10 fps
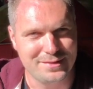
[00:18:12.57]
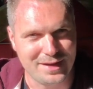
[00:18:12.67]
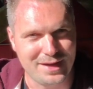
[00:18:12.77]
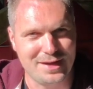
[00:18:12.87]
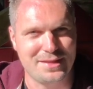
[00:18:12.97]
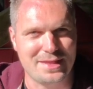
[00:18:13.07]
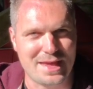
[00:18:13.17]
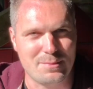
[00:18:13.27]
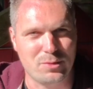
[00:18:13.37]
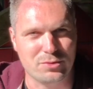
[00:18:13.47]

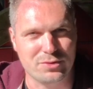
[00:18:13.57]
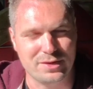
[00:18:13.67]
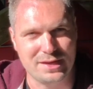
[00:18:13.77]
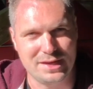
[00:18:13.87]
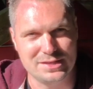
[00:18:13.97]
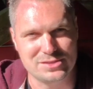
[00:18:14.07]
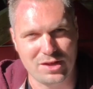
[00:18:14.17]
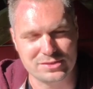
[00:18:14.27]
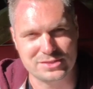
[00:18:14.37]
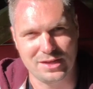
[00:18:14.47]
that motor is
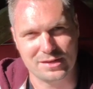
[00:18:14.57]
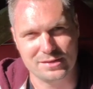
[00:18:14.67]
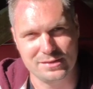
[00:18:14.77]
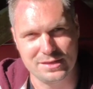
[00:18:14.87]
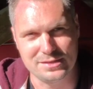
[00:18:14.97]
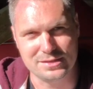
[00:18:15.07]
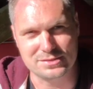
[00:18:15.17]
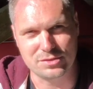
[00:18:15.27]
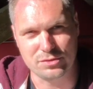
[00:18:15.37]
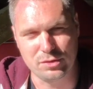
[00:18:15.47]
not stuck. It does
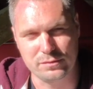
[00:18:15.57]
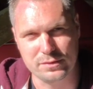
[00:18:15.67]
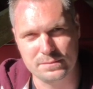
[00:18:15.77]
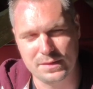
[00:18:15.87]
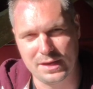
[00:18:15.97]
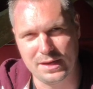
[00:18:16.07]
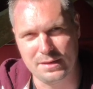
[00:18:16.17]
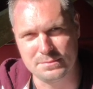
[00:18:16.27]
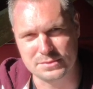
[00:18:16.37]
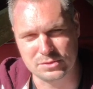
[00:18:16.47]
turn over,
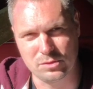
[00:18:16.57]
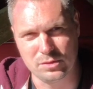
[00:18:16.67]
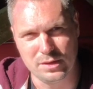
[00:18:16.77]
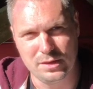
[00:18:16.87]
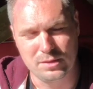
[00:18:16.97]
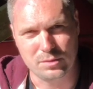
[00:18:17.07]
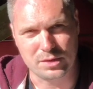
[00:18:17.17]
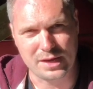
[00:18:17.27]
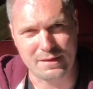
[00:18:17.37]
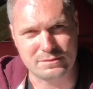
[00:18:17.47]
so we're
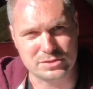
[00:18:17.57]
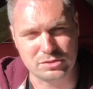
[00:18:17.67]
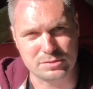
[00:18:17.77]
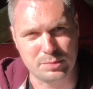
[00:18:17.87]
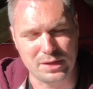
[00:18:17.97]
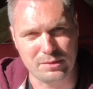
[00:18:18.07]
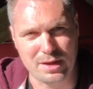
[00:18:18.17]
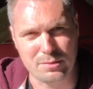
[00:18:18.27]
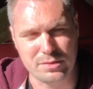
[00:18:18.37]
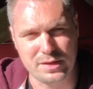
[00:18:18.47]
gonna have to start to play
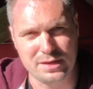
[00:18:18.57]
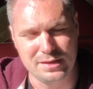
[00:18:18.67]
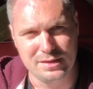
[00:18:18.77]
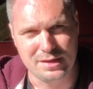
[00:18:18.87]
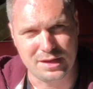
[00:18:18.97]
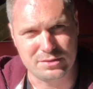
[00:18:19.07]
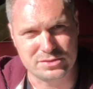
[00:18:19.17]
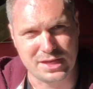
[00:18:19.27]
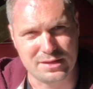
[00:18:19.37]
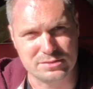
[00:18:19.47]
around with it. I
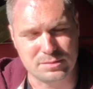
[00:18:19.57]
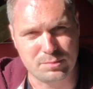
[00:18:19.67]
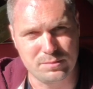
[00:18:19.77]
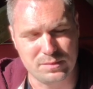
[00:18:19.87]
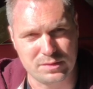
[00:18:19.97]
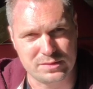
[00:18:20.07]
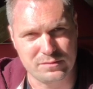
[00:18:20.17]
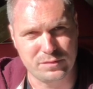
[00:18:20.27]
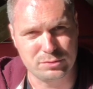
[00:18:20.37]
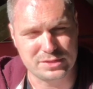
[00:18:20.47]
understand the
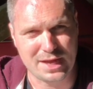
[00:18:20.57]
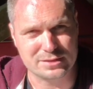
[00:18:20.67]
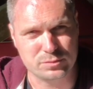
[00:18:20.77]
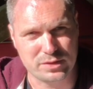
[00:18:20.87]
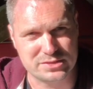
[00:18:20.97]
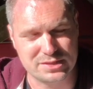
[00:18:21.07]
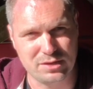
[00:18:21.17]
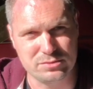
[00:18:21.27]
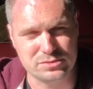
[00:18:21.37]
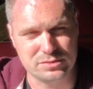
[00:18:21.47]
fuel tank's rusted
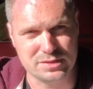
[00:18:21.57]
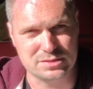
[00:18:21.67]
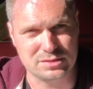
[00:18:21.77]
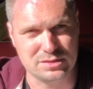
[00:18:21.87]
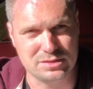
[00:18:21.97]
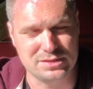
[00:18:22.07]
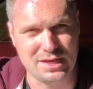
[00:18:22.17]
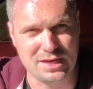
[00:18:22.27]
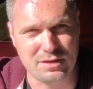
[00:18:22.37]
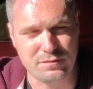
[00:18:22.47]
out, so it doesn't
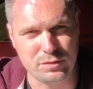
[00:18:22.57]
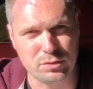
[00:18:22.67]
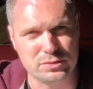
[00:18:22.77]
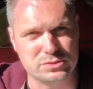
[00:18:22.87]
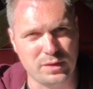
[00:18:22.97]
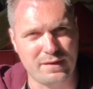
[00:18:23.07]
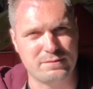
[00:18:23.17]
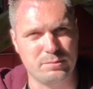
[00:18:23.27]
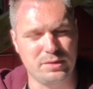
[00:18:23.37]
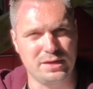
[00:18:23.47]
contain any fuel, so we'll have
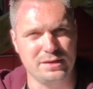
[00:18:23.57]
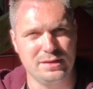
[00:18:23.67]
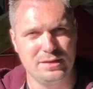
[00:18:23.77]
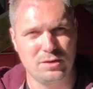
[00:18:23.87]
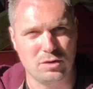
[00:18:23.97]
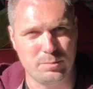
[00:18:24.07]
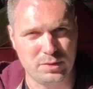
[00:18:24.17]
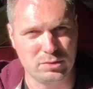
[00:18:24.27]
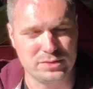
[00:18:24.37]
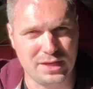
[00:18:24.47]
to bring or
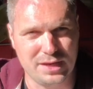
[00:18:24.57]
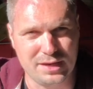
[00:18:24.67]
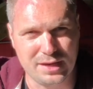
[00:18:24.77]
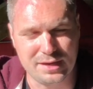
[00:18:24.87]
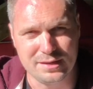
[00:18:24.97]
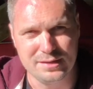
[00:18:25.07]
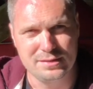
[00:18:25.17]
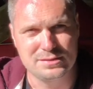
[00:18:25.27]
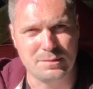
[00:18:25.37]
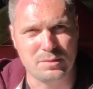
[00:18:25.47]
build a
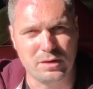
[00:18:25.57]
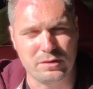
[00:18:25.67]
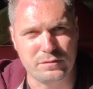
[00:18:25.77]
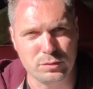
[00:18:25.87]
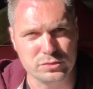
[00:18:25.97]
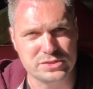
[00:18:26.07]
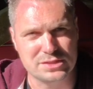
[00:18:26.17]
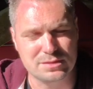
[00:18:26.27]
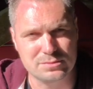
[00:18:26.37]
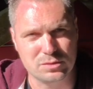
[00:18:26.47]
temporary fuel
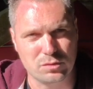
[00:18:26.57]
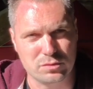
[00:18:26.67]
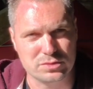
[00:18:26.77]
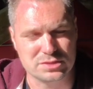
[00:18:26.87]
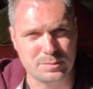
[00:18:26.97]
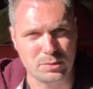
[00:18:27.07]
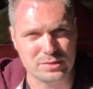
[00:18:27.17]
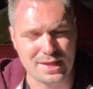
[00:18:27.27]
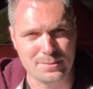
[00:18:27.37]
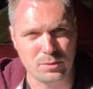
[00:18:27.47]
system in order to
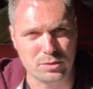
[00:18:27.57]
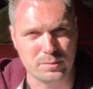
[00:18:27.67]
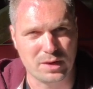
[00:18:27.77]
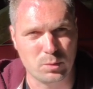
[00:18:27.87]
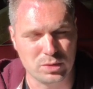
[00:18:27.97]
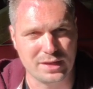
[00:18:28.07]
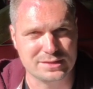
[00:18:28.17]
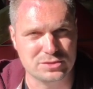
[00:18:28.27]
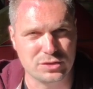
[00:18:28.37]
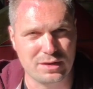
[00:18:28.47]
support that motor. But I would
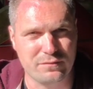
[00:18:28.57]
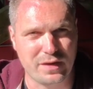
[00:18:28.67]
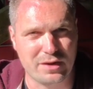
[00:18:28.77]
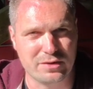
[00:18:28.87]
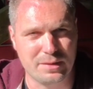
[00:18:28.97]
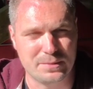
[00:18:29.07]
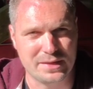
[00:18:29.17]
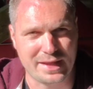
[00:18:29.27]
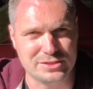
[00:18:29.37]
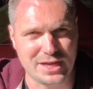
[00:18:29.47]
like to try and fire it up in
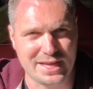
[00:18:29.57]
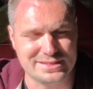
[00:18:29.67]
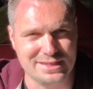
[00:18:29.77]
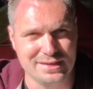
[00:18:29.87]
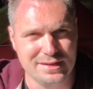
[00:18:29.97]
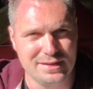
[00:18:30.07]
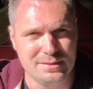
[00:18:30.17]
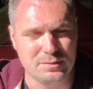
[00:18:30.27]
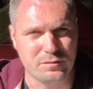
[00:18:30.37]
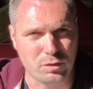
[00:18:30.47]
that chassis
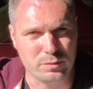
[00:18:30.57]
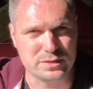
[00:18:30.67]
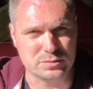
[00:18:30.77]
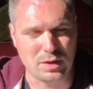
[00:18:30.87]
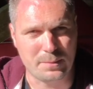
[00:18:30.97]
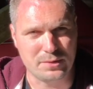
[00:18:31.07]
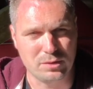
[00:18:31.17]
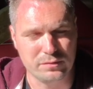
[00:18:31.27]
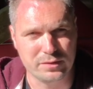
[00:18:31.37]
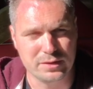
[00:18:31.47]
before we swap it
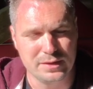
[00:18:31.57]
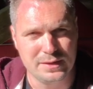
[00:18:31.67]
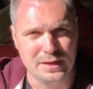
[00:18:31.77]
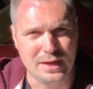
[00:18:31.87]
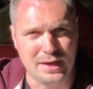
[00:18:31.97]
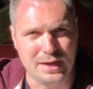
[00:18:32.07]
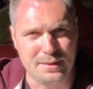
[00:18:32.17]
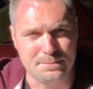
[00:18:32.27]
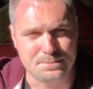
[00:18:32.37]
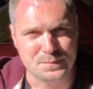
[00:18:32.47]
over.
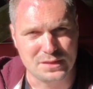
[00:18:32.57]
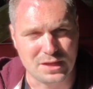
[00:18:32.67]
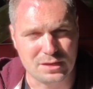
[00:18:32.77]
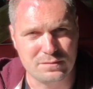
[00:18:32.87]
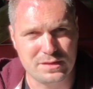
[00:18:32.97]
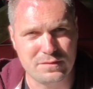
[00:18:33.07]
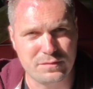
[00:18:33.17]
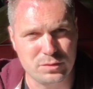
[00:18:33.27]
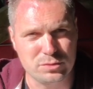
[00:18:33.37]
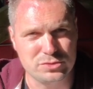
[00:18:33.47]
None of the
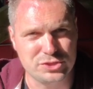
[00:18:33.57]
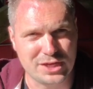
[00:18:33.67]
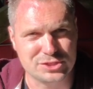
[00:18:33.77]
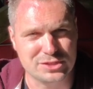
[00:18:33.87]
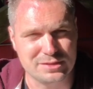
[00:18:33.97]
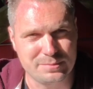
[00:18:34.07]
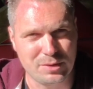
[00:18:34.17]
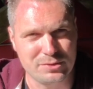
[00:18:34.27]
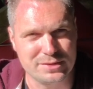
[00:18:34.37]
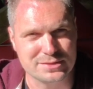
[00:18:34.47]
fuel injection
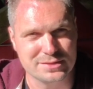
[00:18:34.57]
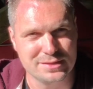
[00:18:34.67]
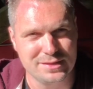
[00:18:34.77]
components,